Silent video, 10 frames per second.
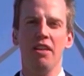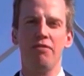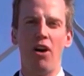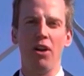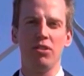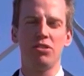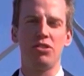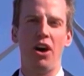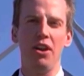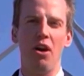The final
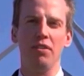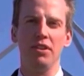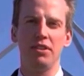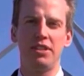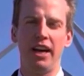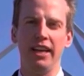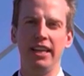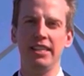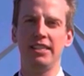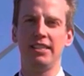design of it
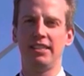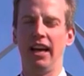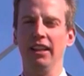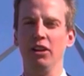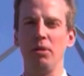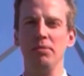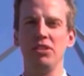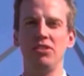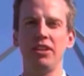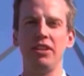is a little
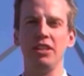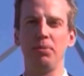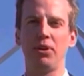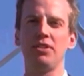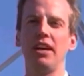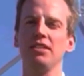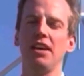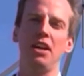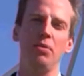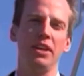bit mysterious because they
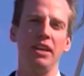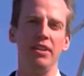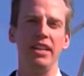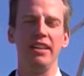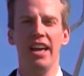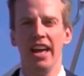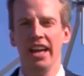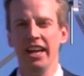say they don't want to give any